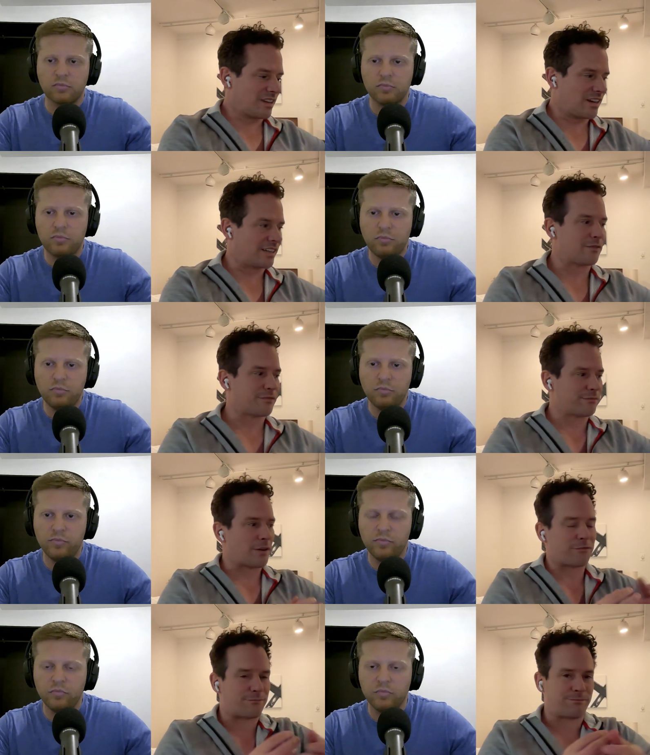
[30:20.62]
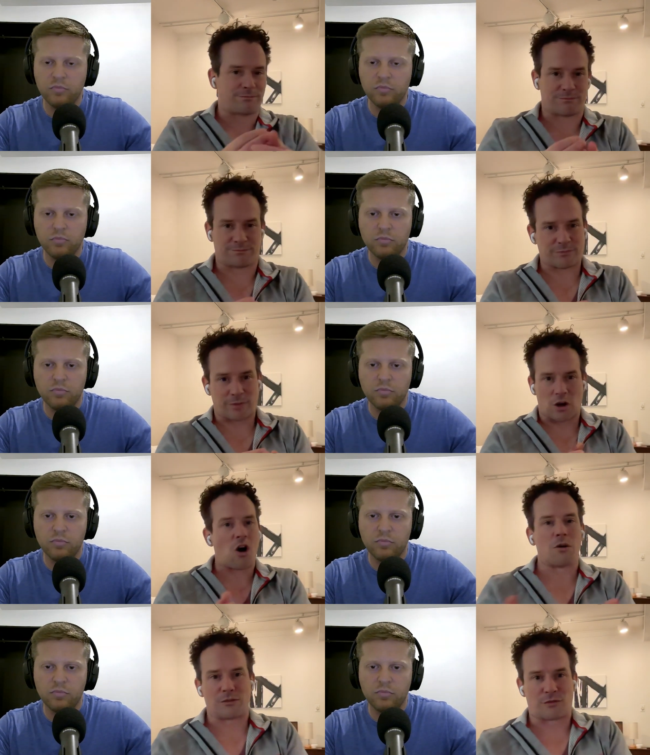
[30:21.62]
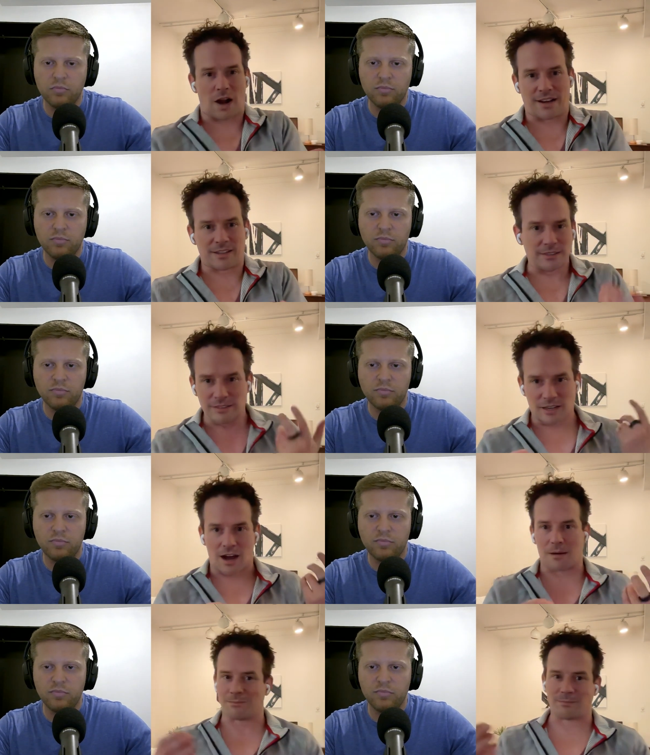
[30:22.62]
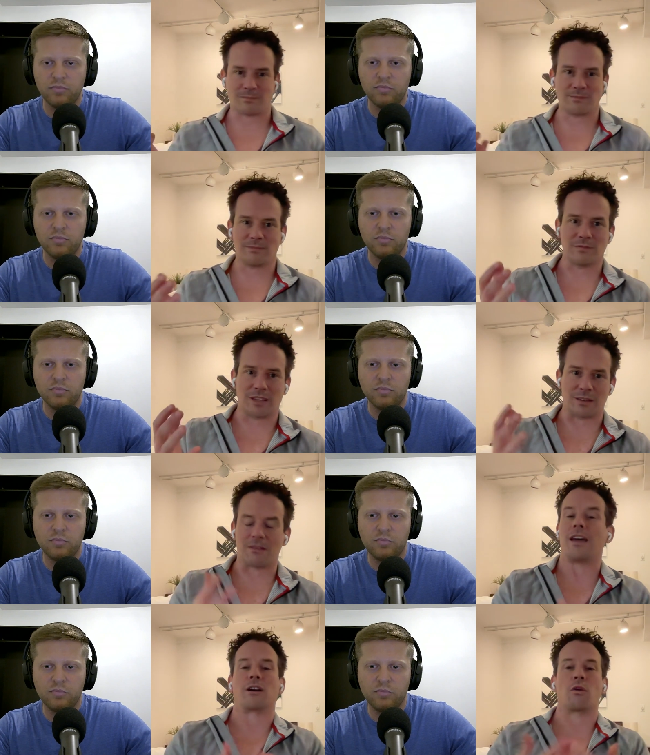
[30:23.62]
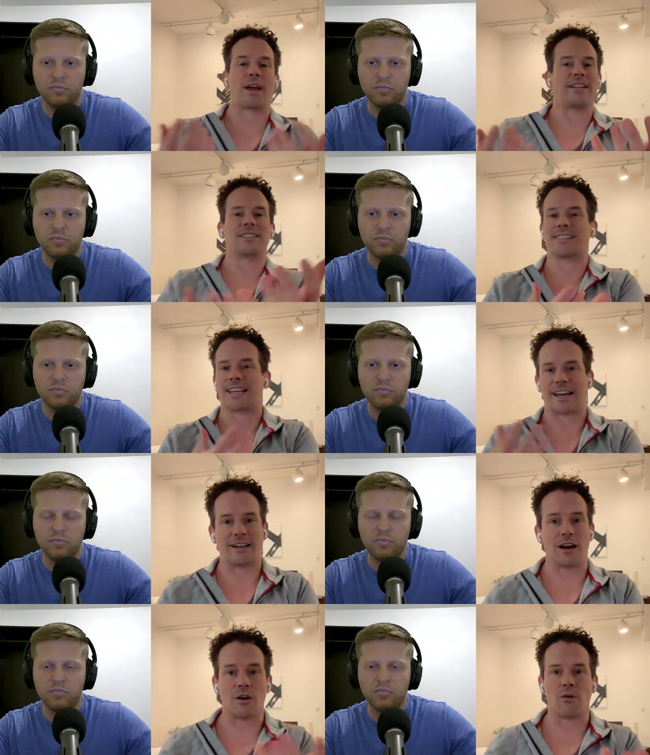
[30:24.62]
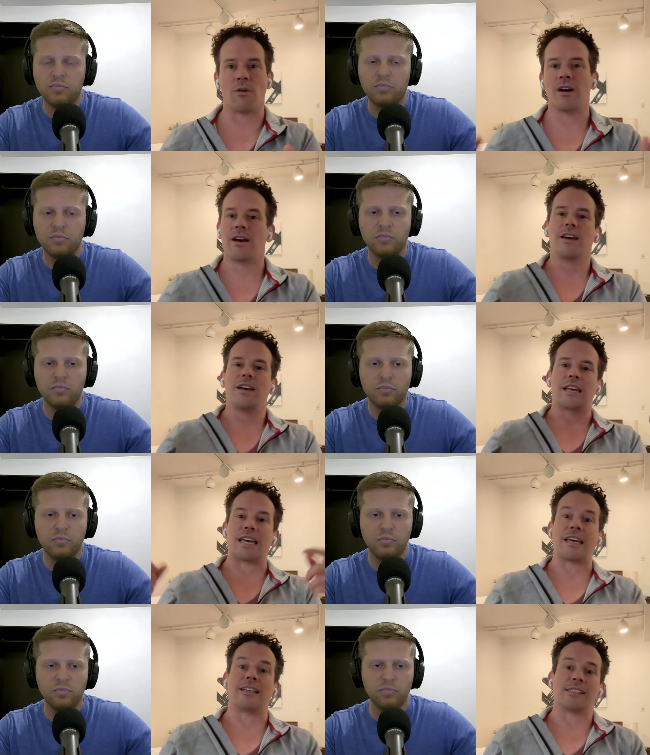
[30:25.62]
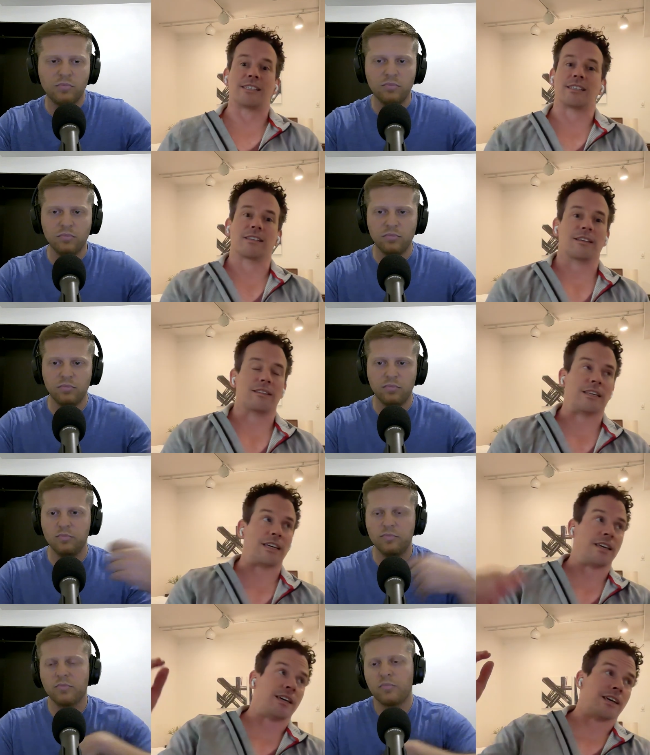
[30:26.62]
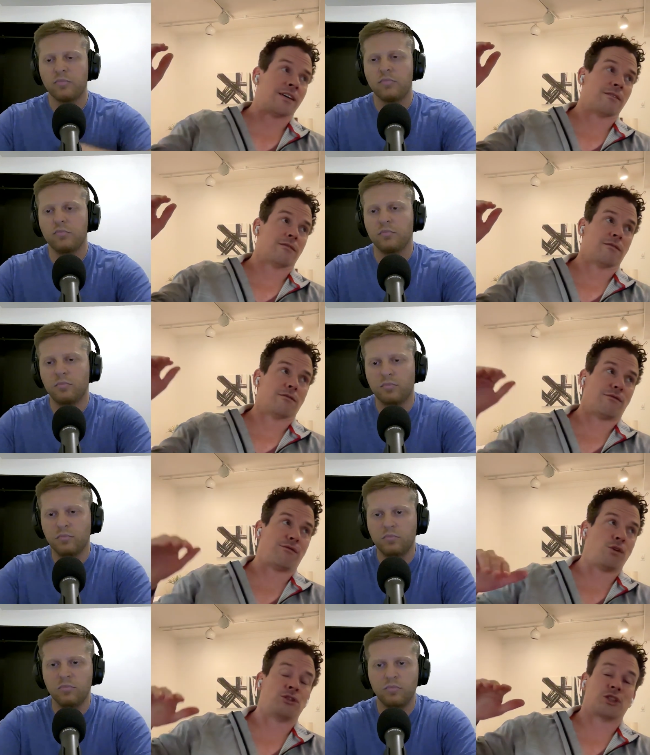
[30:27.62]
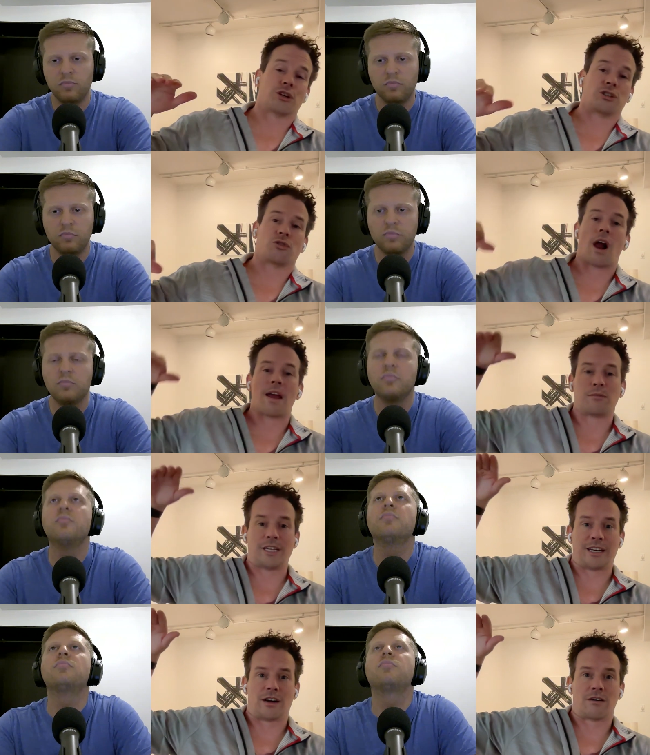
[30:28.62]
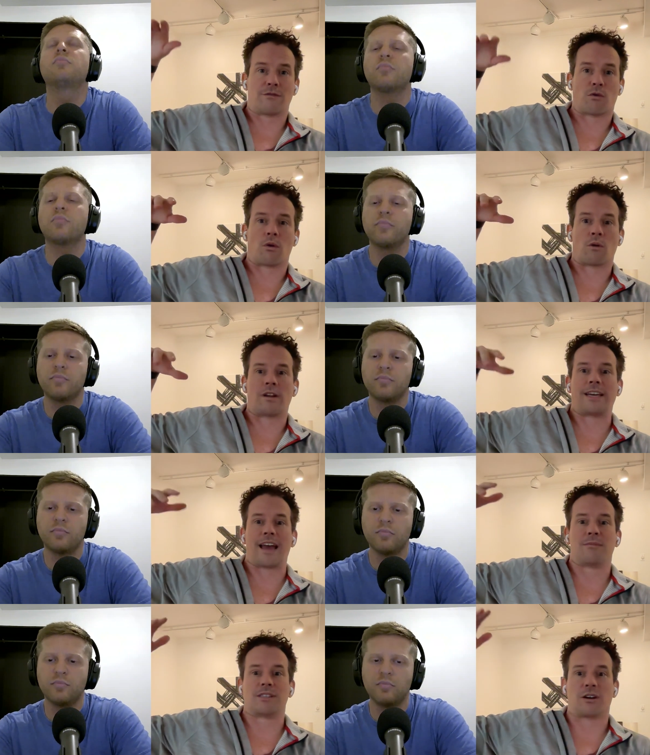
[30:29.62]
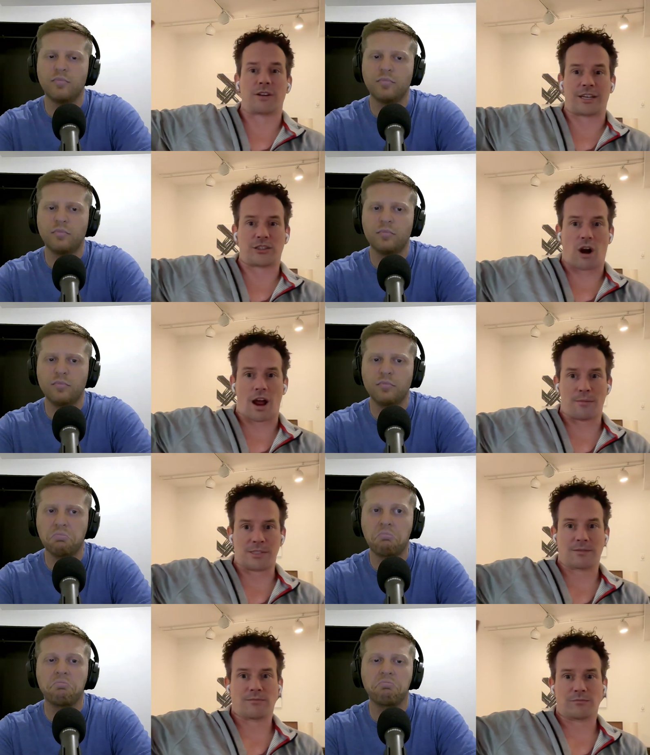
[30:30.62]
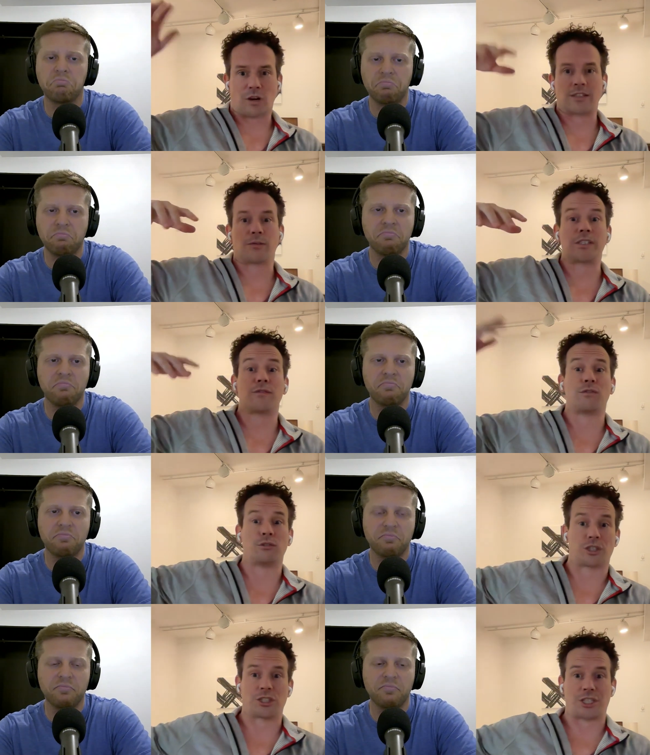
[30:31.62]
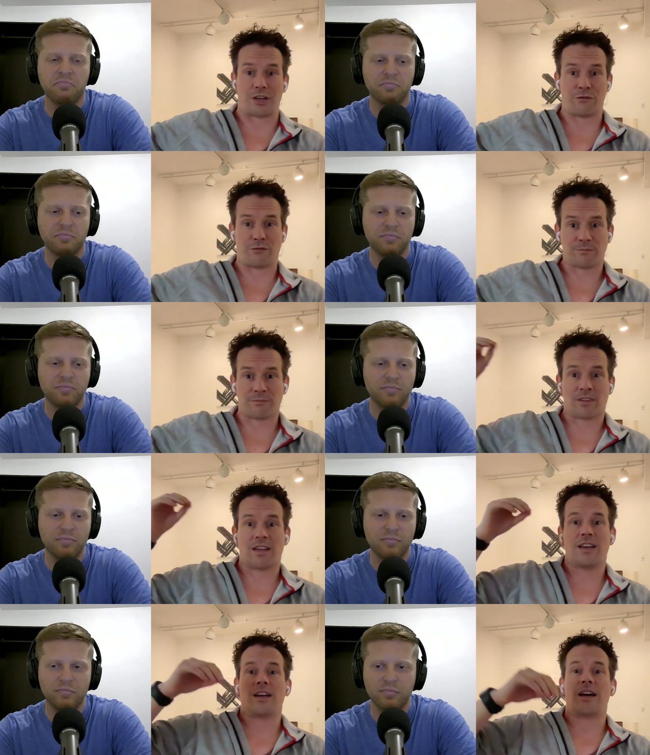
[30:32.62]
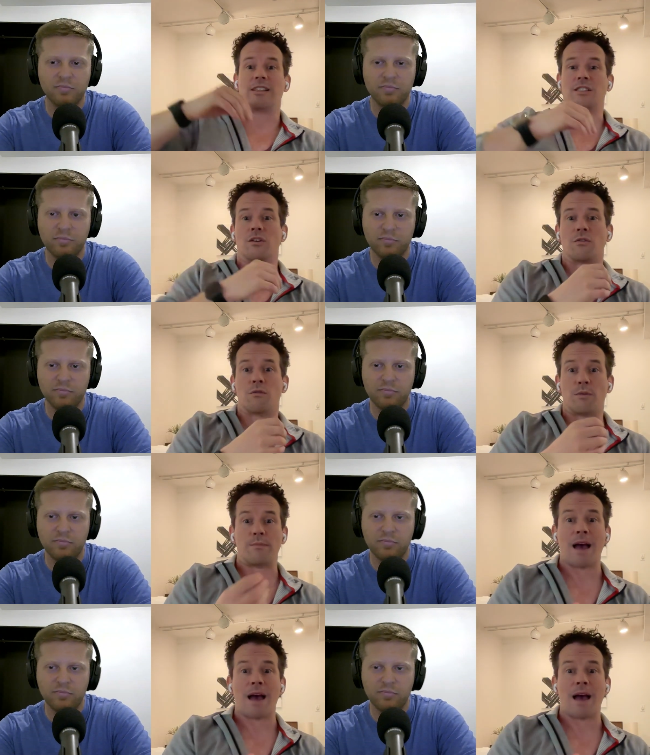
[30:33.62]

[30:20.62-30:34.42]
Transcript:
Speaker 1: I had a, a, a call him a friend, um, an acquaintance that I know. He's the future tribe leader for one of the Amazonian tribes, right? So he's the future mm-hmm. chief. And so we